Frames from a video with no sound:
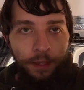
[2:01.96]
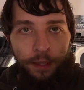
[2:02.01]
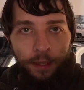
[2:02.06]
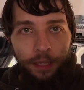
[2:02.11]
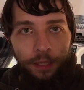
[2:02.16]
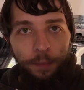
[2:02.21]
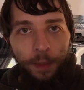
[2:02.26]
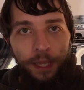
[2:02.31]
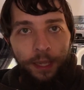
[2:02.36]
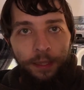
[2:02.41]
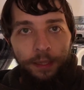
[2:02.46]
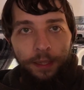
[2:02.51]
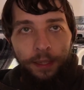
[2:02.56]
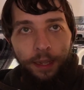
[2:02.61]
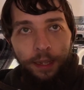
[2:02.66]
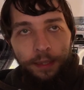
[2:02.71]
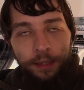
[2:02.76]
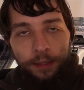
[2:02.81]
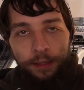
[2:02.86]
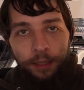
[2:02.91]
is because it
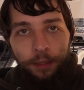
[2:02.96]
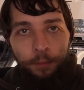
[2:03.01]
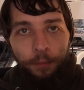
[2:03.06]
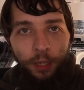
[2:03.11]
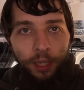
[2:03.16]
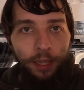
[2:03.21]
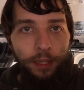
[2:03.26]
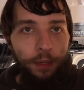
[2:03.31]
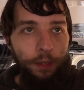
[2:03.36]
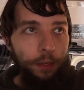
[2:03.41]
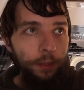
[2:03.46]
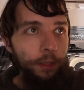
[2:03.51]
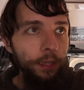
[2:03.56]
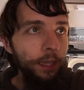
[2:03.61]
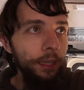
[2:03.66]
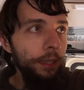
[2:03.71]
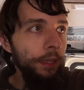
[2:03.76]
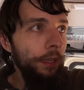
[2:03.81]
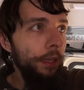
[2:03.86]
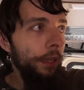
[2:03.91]
is still pretty
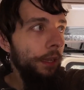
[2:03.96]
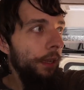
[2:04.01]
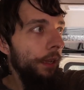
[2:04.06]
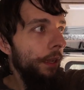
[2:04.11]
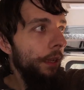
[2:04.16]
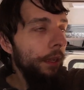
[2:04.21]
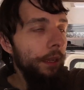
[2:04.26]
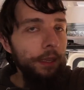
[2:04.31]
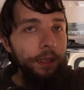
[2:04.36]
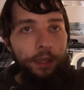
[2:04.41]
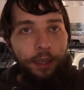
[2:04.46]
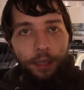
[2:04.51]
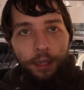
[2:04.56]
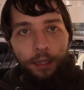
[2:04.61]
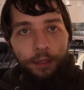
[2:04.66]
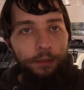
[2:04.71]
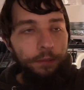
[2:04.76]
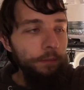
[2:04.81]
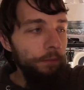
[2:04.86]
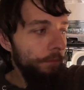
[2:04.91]
early, and
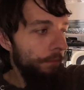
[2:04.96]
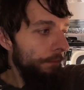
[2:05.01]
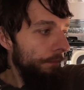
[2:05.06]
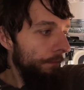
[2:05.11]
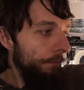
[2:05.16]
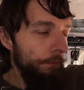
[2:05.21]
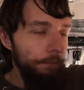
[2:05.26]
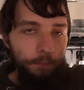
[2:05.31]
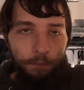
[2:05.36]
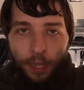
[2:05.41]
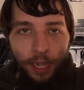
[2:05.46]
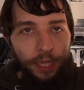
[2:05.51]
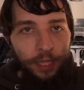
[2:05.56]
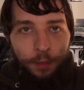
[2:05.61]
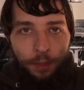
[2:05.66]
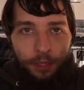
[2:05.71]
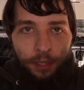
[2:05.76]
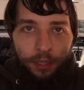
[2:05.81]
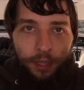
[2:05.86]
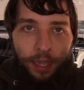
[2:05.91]
I might as
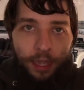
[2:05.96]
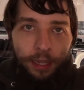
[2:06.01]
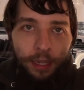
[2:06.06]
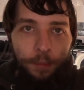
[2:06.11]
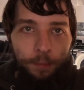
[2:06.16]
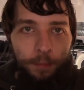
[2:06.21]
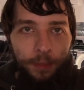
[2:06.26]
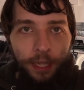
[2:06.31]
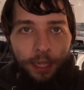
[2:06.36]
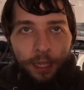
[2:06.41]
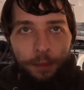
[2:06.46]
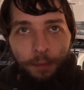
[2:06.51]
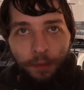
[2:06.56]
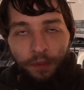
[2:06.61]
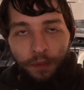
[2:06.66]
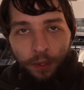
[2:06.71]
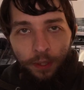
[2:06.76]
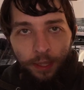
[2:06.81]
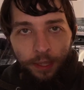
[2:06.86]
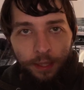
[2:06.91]
well just head up there
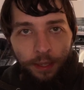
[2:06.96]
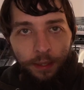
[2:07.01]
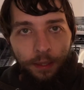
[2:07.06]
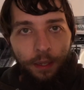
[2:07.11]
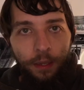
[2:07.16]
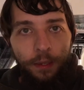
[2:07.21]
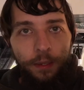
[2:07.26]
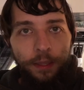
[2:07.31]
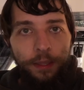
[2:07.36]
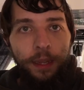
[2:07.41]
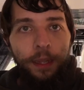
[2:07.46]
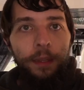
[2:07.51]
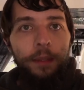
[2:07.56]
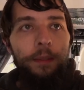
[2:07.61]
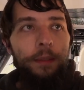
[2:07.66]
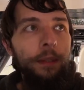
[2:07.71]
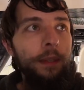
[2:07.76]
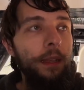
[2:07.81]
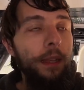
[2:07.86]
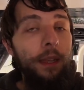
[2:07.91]
before the sun goes
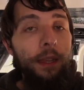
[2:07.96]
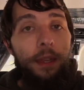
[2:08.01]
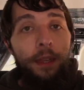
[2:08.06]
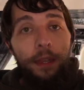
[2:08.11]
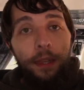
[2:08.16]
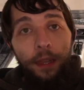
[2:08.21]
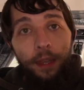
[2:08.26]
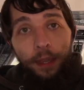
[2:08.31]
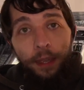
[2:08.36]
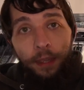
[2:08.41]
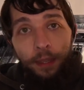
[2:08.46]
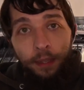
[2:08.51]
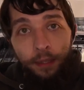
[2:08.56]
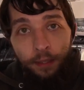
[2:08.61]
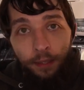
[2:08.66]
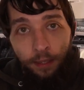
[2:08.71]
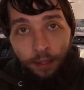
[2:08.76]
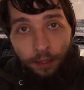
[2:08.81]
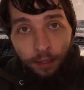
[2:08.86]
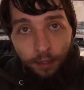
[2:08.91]
down.
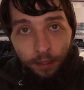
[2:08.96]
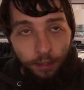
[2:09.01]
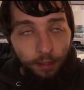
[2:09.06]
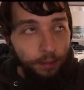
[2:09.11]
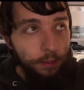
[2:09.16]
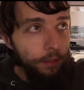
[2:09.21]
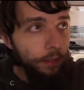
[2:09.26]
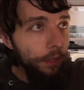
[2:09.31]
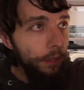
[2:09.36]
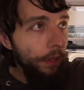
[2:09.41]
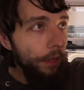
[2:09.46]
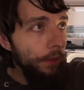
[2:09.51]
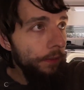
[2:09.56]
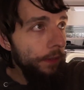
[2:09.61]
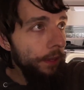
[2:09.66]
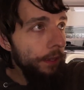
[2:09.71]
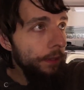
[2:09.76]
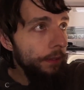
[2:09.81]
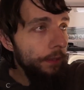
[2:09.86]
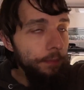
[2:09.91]
And I
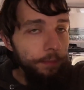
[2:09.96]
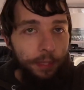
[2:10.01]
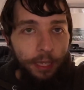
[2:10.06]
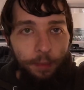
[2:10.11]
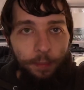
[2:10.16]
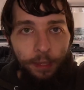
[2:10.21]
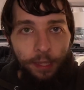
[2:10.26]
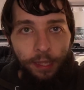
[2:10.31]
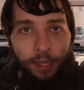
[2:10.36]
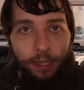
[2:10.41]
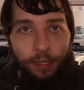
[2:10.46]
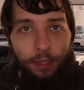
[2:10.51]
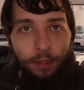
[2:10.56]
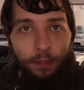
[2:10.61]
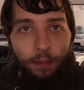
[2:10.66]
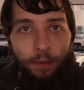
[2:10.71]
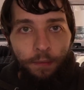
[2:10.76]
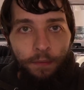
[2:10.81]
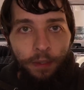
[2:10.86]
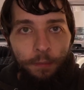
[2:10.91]
think sometime in the end
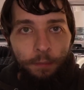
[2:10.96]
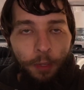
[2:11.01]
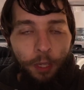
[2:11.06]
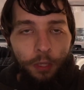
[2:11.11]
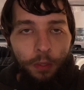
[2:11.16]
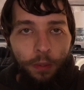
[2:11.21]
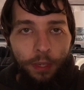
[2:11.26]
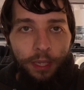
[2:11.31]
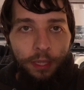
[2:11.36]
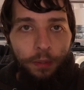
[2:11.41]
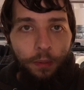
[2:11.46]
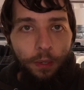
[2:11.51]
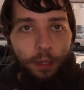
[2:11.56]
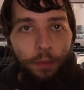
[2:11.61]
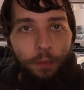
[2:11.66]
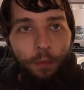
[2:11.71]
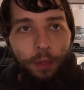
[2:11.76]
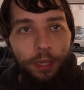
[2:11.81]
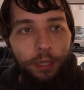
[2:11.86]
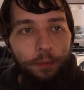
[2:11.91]
of November
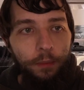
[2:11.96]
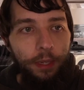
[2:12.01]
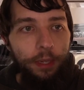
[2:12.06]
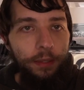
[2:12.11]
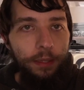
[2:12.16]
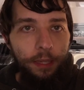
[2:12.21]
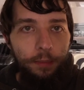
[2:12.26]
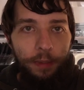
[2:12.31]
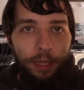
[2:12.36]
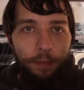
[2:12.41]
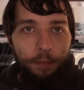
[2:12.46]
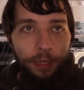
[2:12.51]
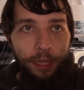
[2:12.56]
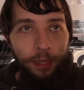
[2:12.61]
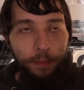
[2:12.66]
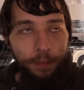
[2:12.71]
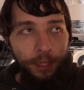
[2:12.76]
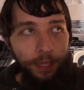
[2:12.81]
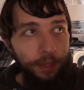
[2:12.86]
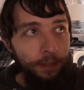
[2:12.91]
2021, when I was at my
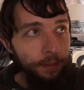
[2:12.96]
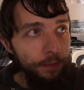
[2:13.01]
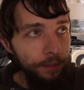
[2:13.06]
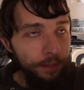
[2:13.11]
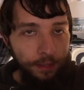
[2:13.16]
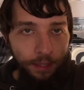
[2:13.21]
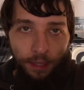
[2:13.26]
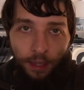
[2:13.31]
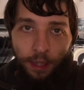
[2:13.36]
mom's house,